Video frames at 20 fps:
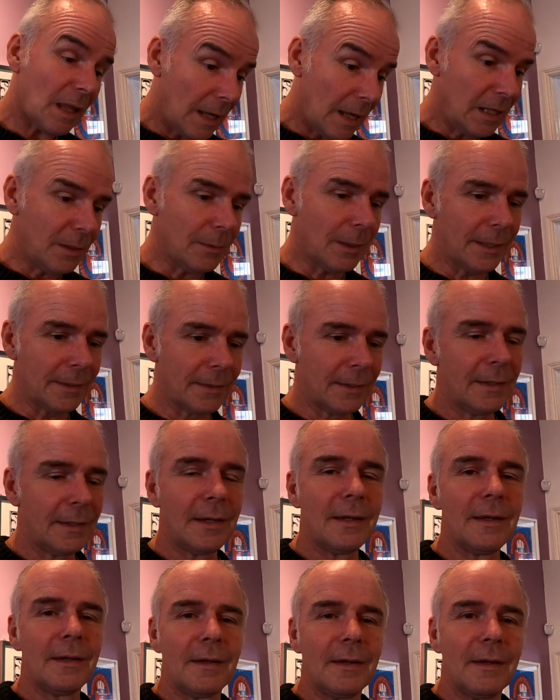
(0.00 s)
Anyway,
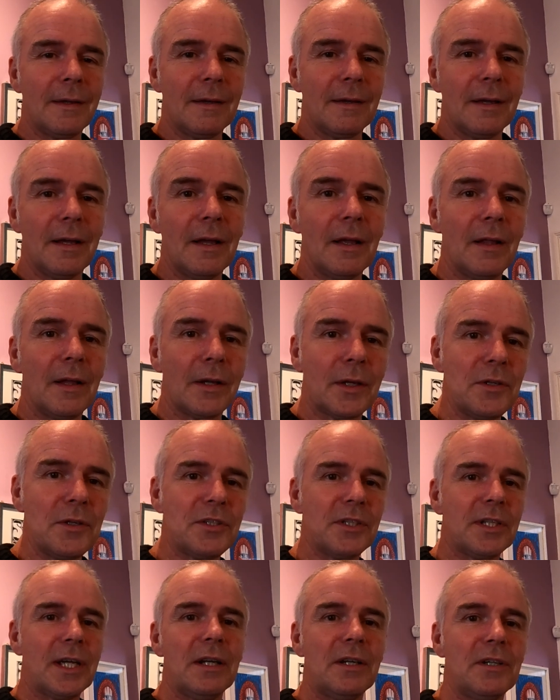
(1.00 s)

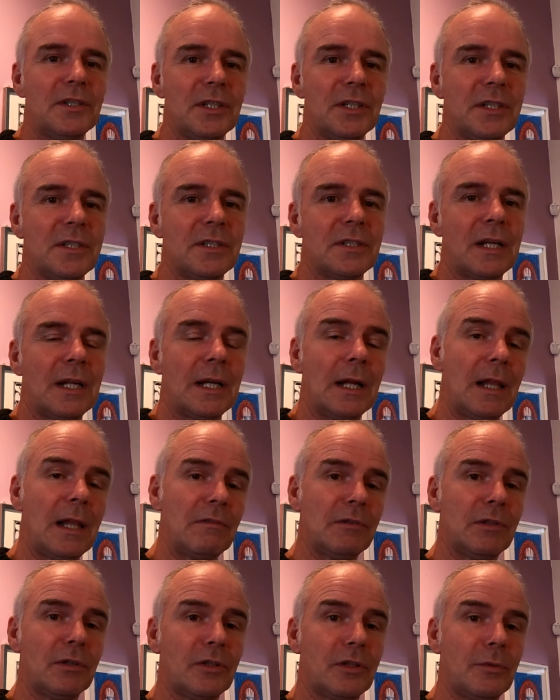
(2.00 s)
acoustic energies, and I'll
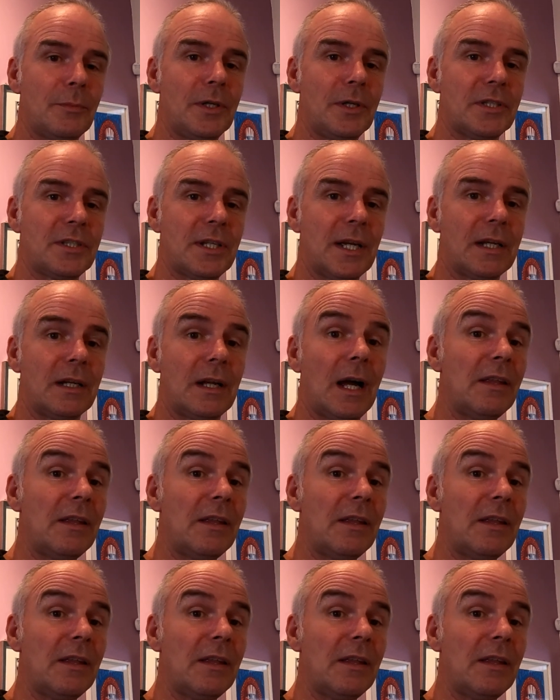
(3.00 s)
have a look at them in a second.